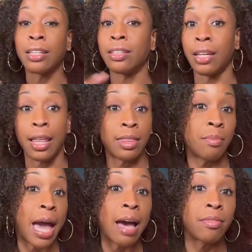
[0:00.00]
let
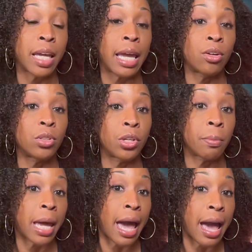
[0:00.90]
them advocate on your
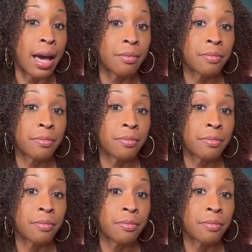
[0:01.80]
behalf.